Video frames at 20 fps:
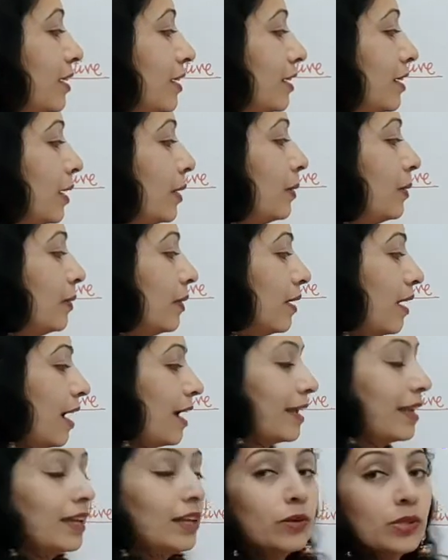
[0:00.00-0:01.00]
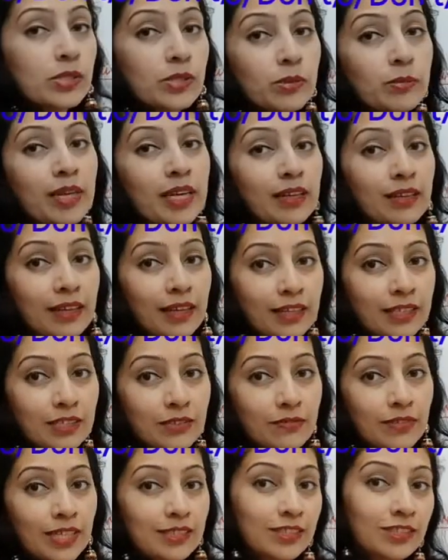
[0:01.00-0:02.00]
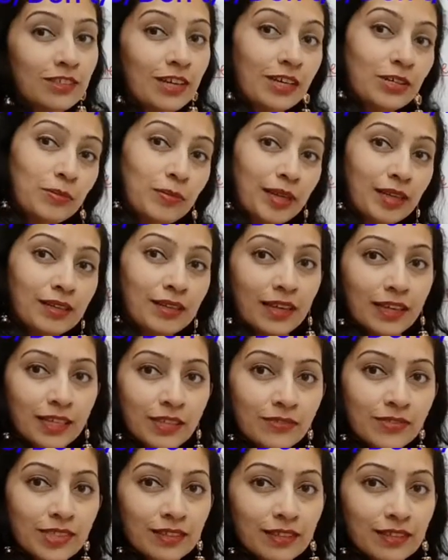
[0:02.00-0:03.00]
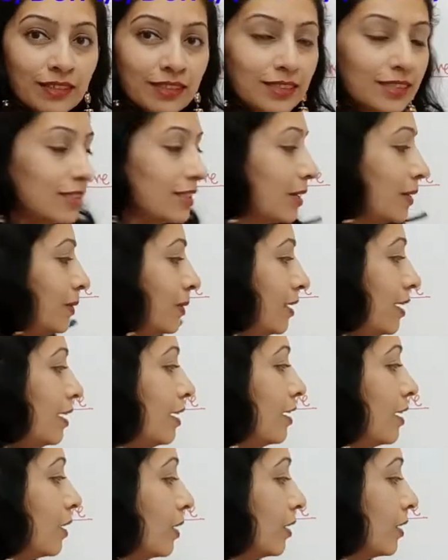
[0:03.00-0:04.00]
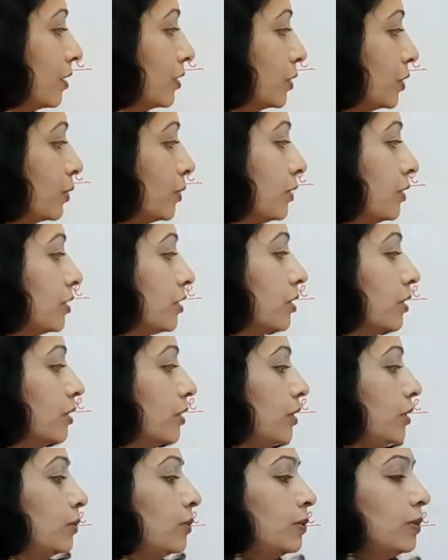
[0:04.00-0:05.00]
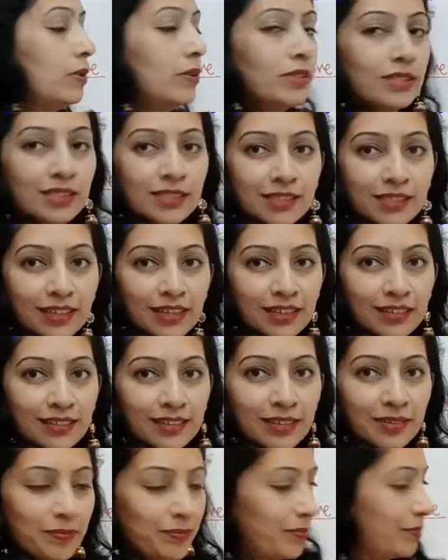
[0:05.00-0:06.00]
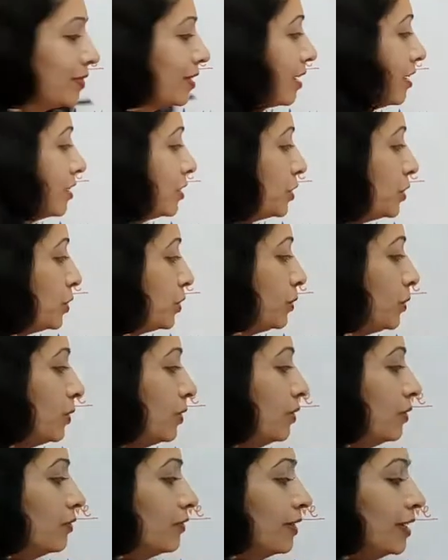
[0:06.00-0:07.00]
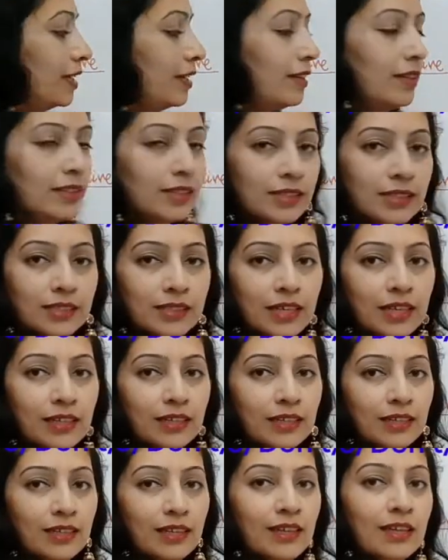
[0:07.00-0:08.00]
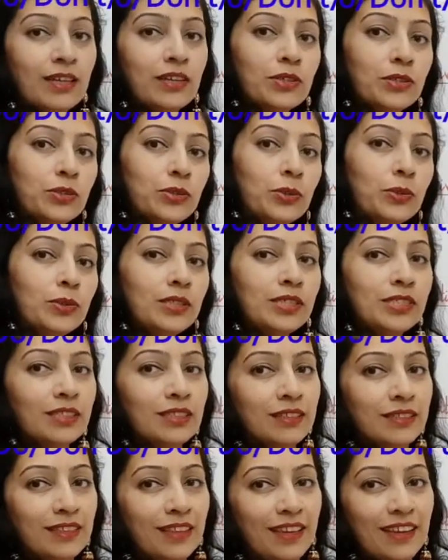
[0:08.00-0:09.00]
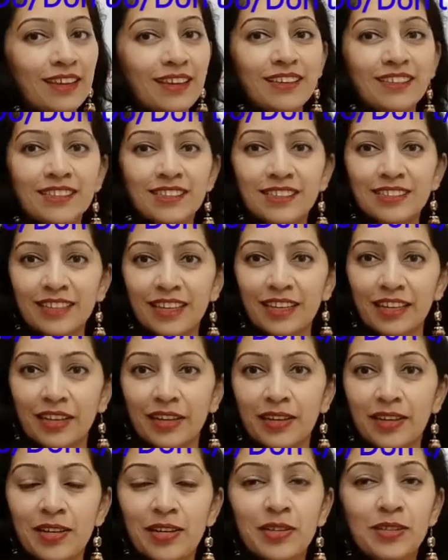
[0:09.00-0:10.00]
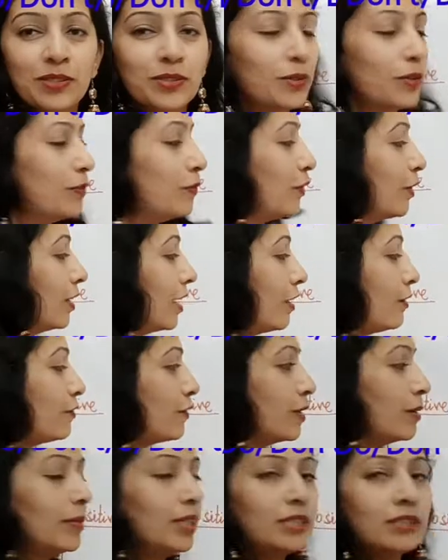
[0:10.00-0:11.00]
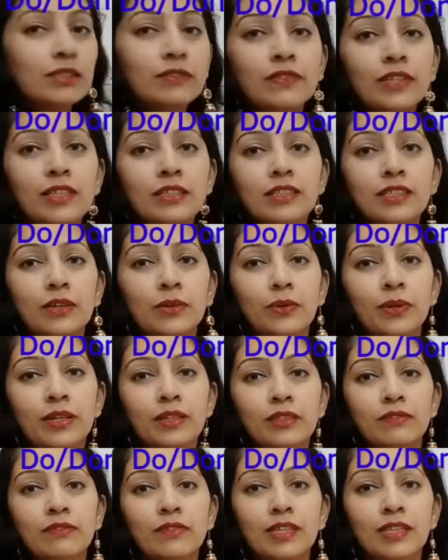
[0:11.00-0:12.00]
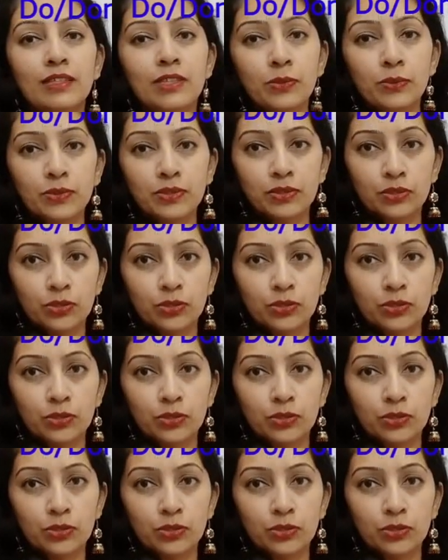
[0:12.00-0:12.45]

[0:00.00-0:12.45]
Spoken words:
Now I can also make a negative. Let's try to make negative sentence now. Don't you sing? Do we sing? Don't they sing? So for affirmative interrogative we'll use